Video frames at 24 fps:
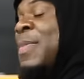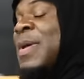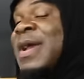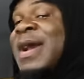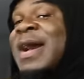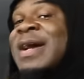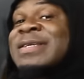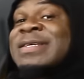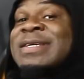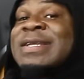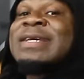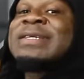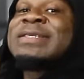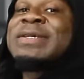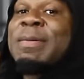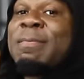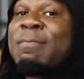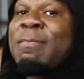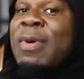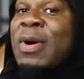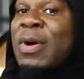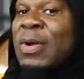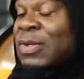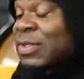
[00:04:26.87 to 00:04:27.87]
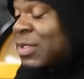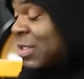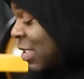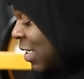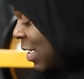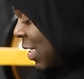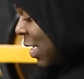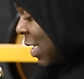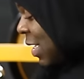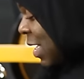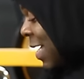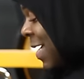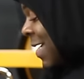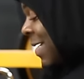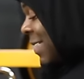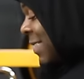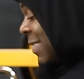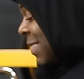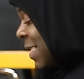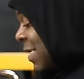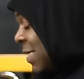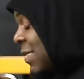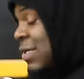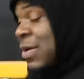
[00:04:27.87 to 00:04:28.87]
because it is a
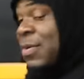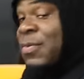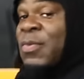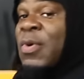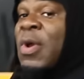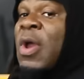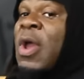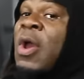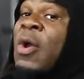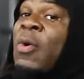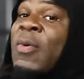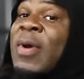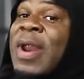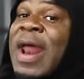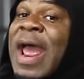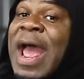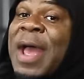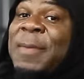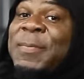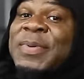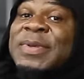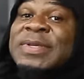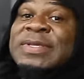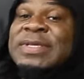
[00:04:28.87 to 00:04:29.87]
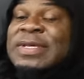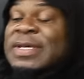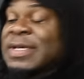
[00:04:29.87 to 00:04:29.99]
multi-system, what happens